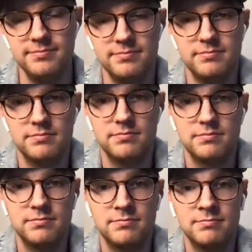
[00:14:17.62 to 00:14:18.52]

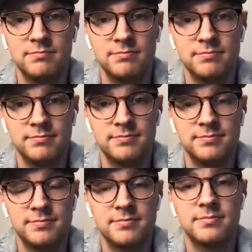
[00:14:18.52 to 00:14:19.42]

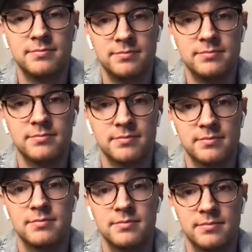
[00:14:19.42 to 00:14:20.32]

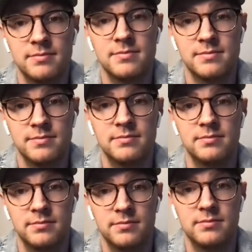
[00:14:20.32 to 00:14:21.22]

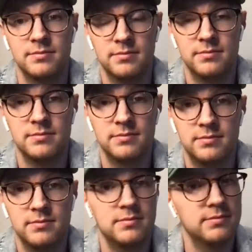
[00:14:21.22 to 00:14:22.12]

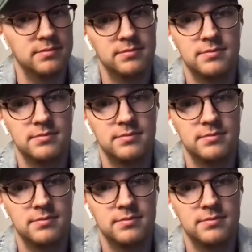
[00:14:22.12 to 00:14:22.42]
The person shown says nothing.